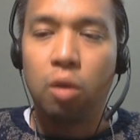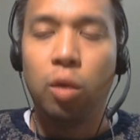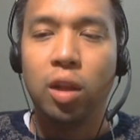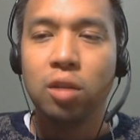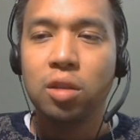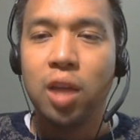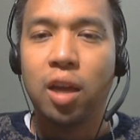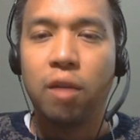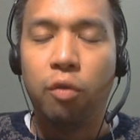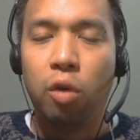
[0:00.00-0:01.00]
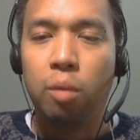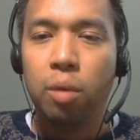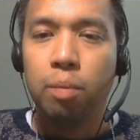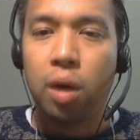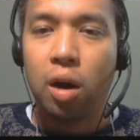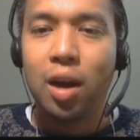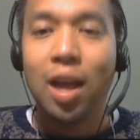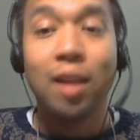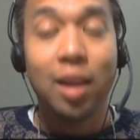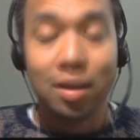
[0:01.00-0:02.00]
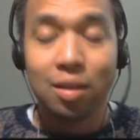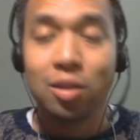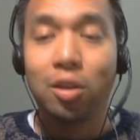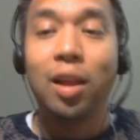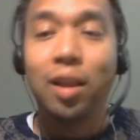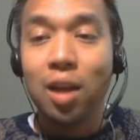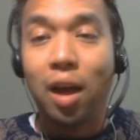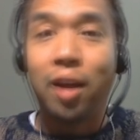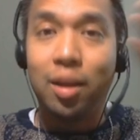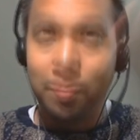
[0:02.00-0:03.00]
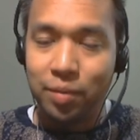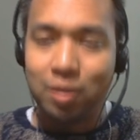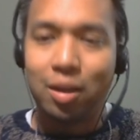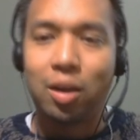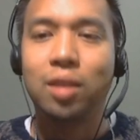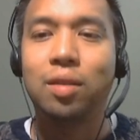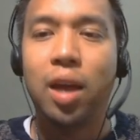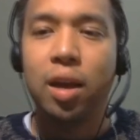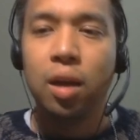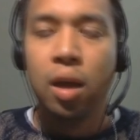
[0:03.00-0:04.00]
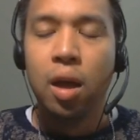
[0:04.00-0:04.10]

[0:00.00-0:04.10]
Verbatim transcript: willing to take a former bard and lay sister Leliana, just like I said,